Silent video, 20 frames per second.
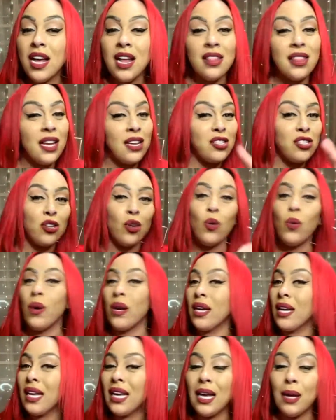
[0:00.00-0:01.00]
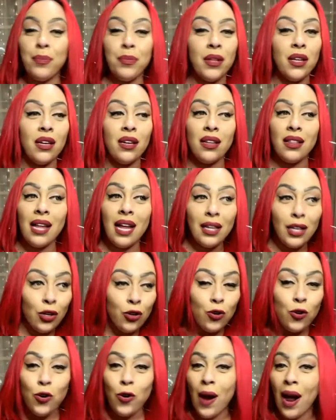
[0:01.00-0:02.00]
They still want to keep that
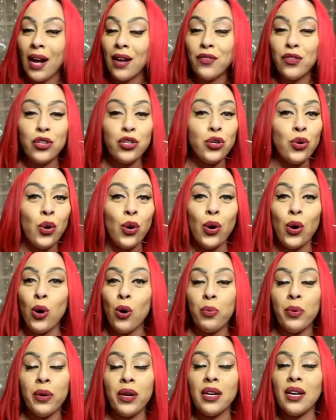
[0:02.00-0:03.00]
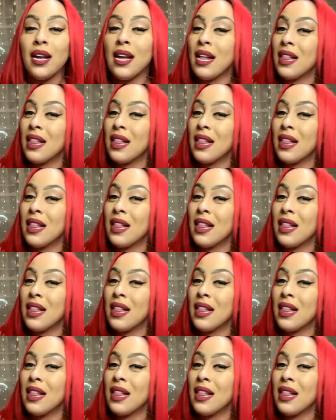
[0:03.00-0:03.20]
little crack of the door open.